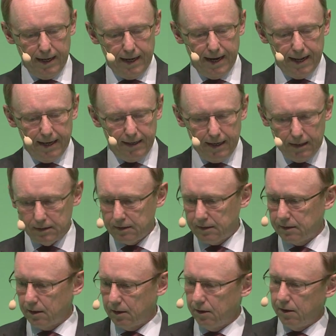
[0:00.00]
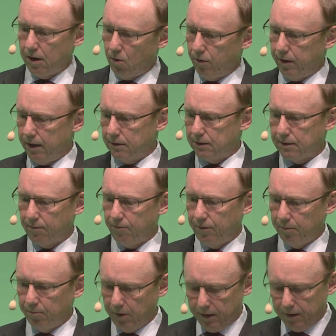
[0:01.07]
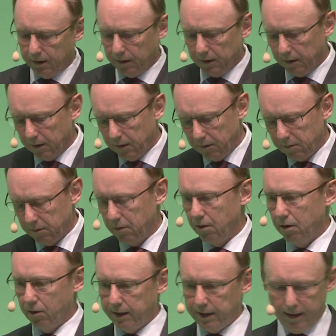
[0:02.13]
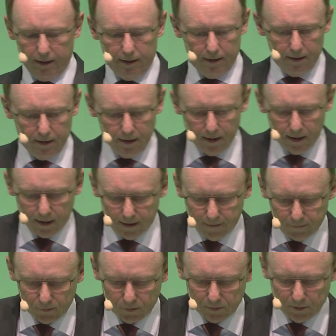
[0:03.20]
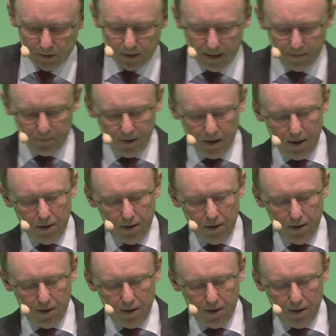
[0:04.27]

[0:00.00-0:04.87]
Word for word: And that's, uh, now there's something blinking here, okay, I have to speed up.